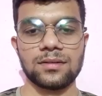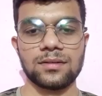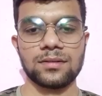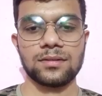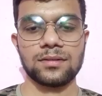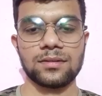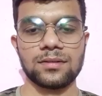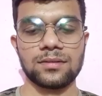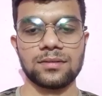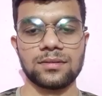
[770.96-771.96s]
are a very
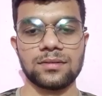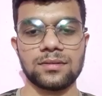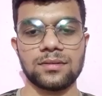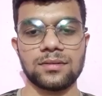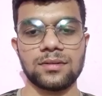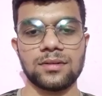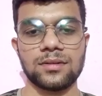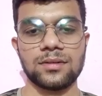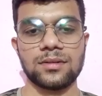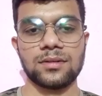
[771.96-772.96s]
important part in
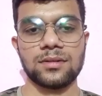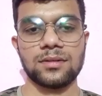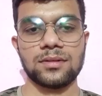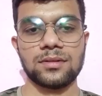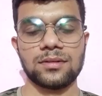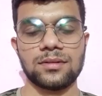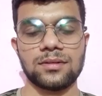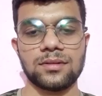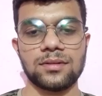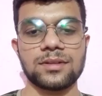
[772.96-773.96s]
our diet.
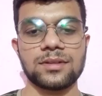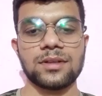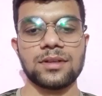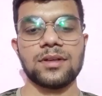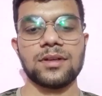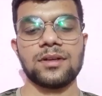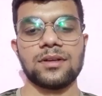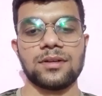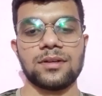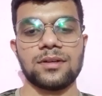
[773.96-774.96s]
It is required in a very
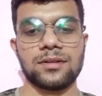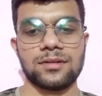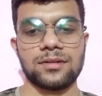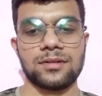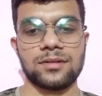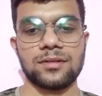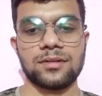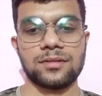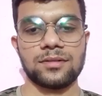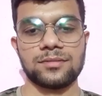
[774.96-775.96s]
small quantity but
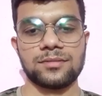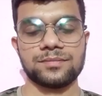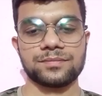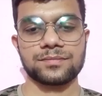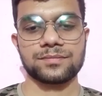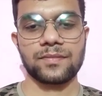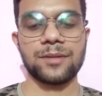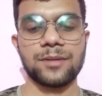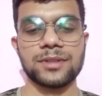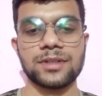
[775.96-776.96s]
plays an important
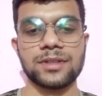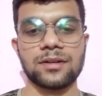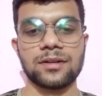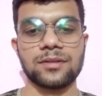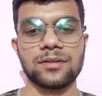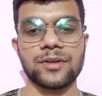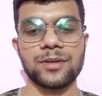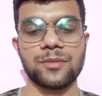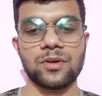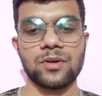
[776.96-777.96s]
role in activating
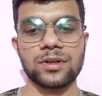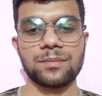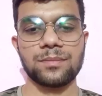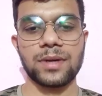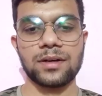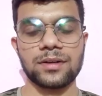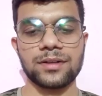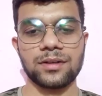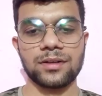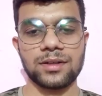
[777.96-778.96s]
enzymes also.
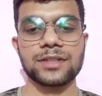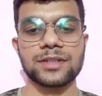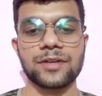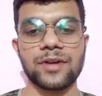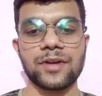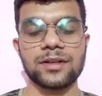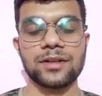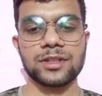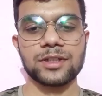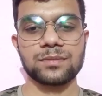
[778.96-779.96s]

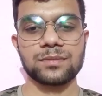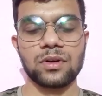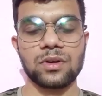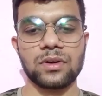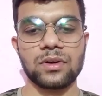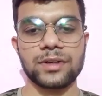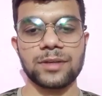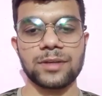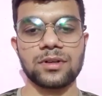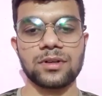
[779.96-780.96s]
Vitamins are mainly
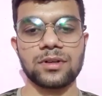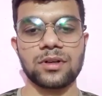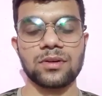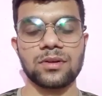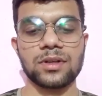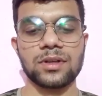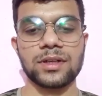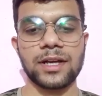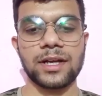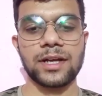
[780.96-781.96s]
classified into two types,
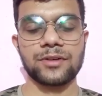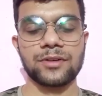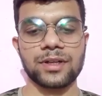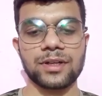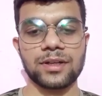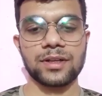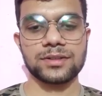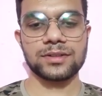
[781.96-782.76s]
that is water soluble